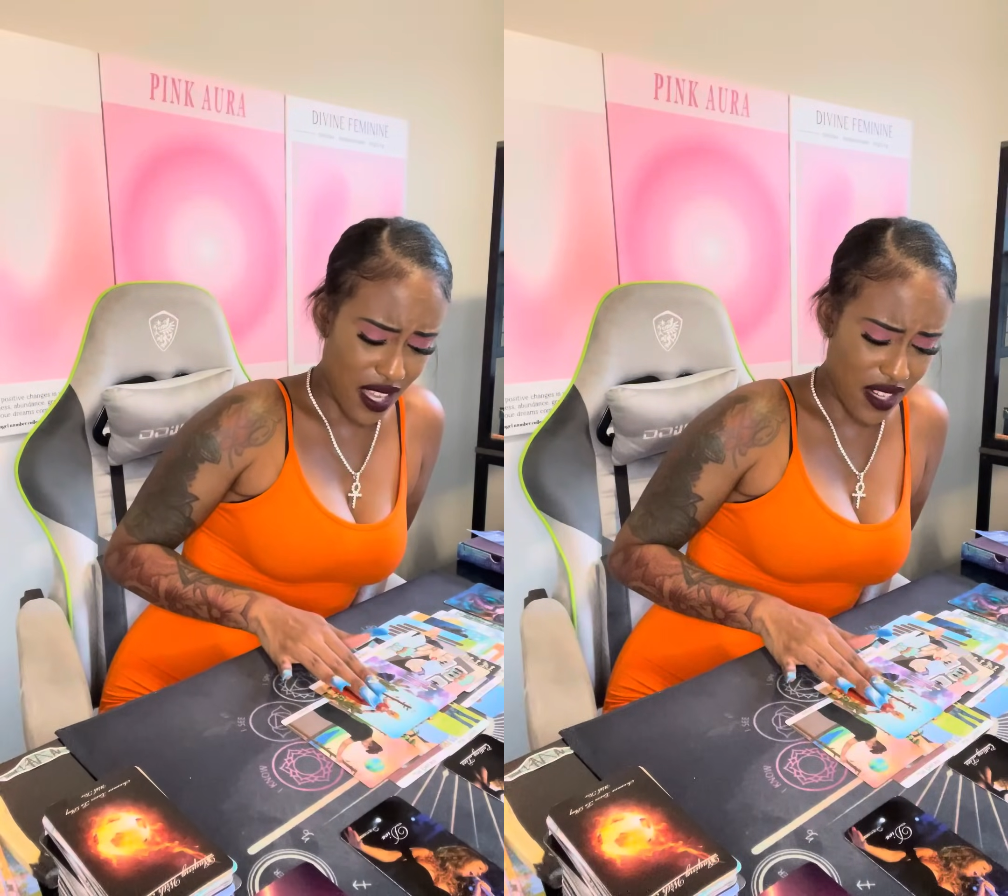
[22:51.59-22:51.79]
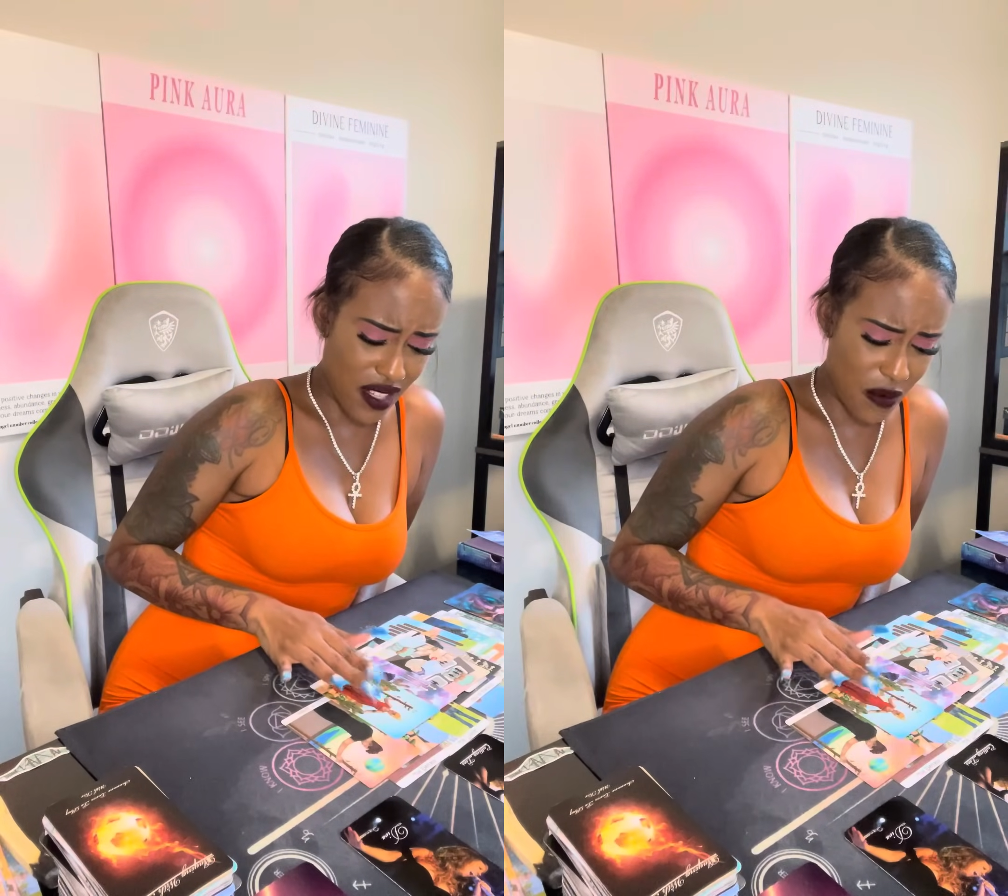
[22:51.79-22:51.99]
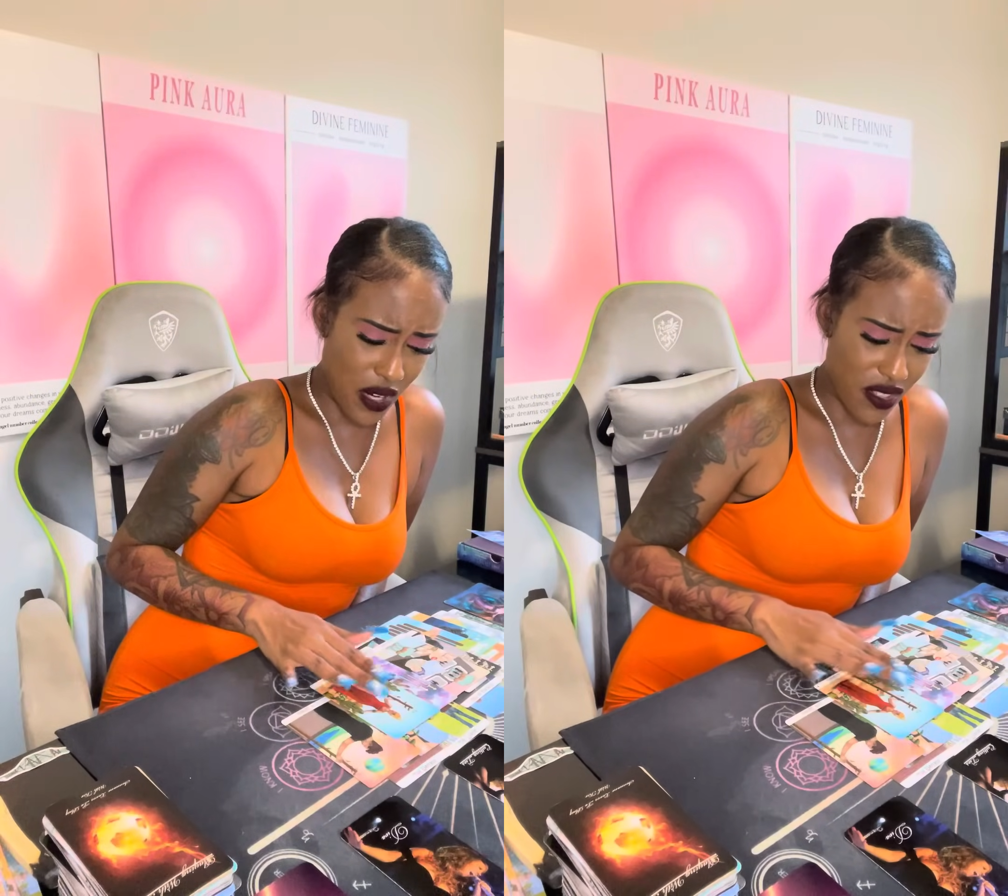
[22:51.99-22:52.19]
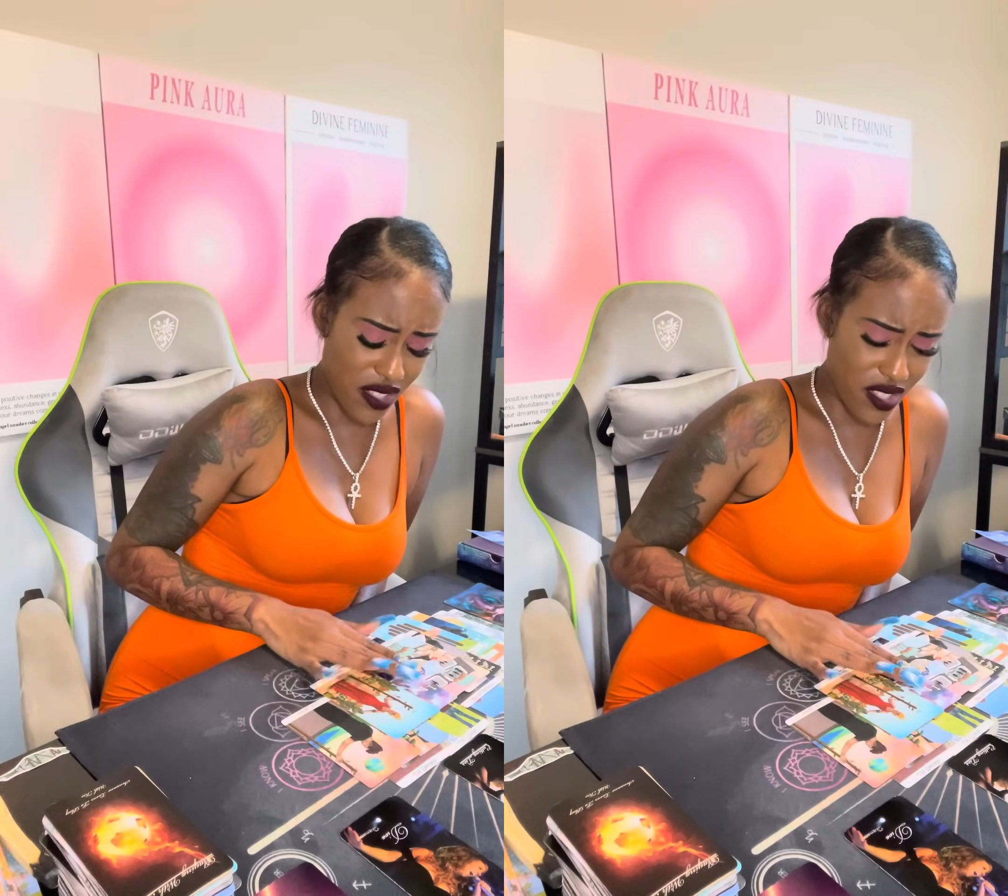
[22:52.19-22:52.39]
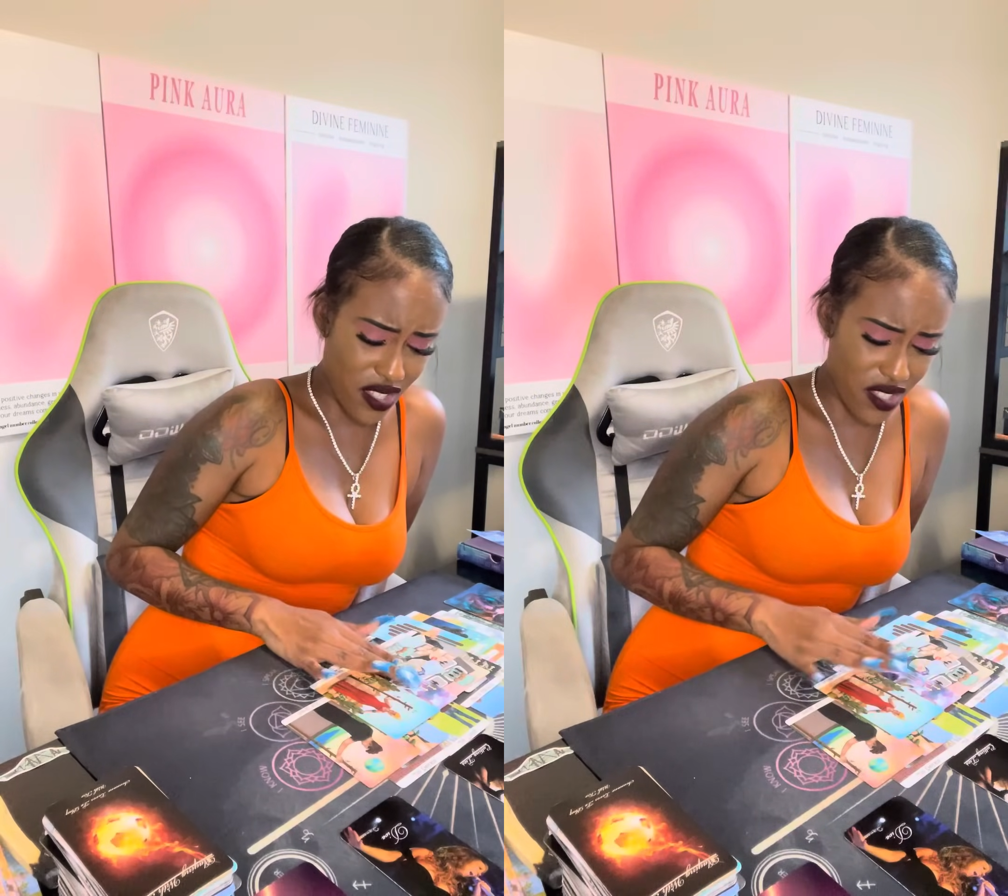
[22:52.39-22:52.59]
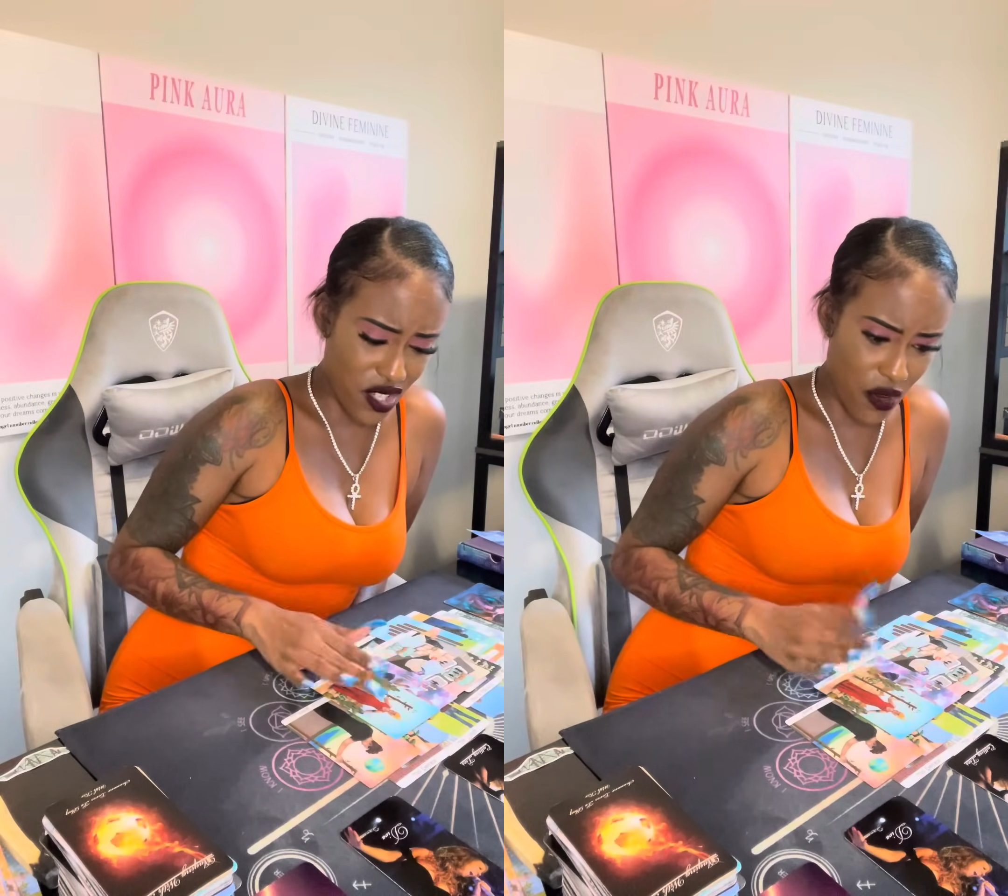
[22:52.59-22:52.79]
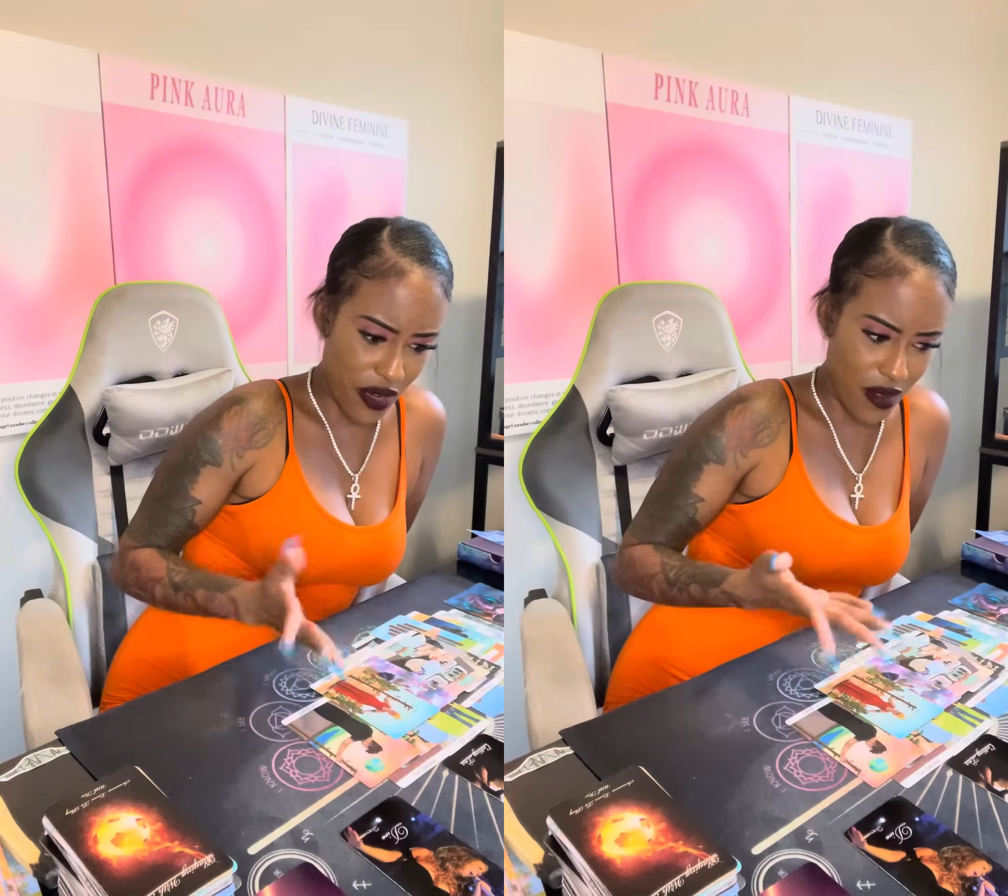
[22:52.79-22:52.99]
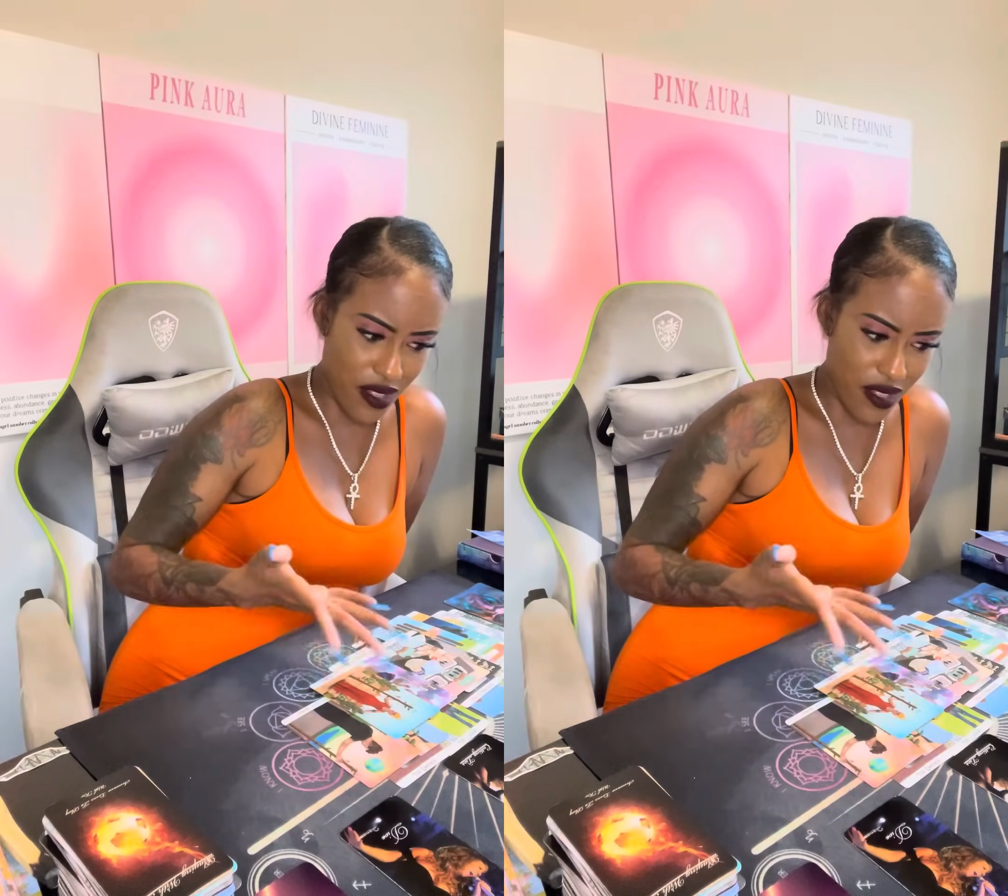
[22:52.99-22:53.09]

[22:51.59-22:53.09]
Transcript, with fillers: And this person is just showing up.